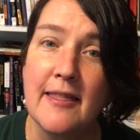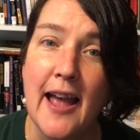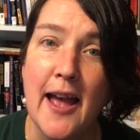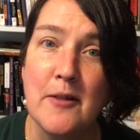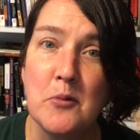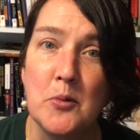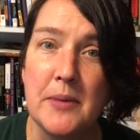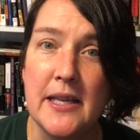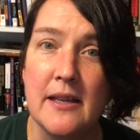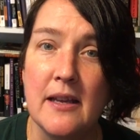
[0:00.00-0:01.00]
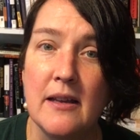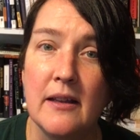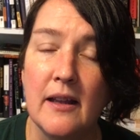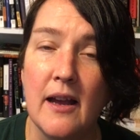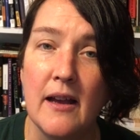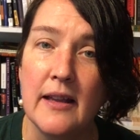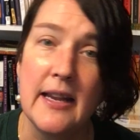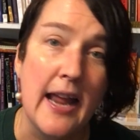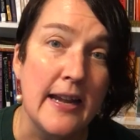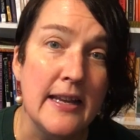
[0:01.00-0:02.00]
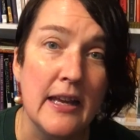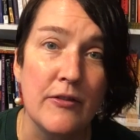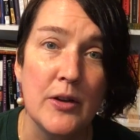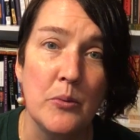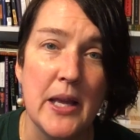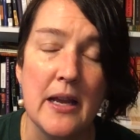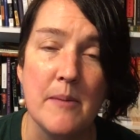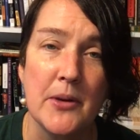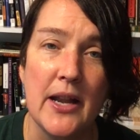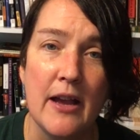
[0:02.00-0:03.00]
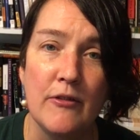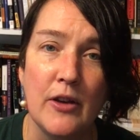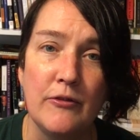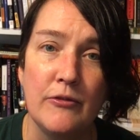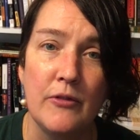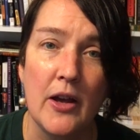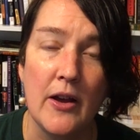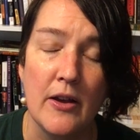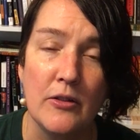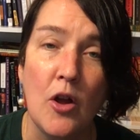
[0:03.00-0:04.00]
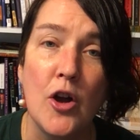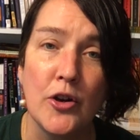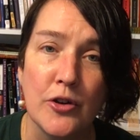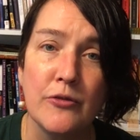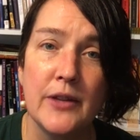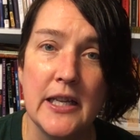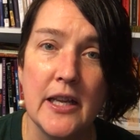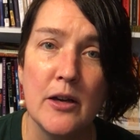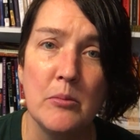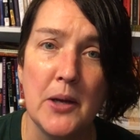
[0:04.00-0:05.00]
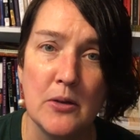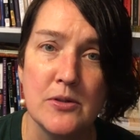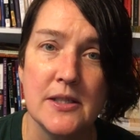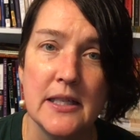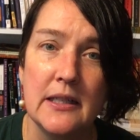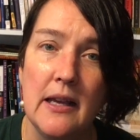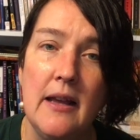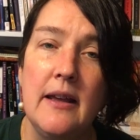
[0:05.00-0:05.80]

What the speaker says: That will be in any given week. I'm going to have a longer video posted,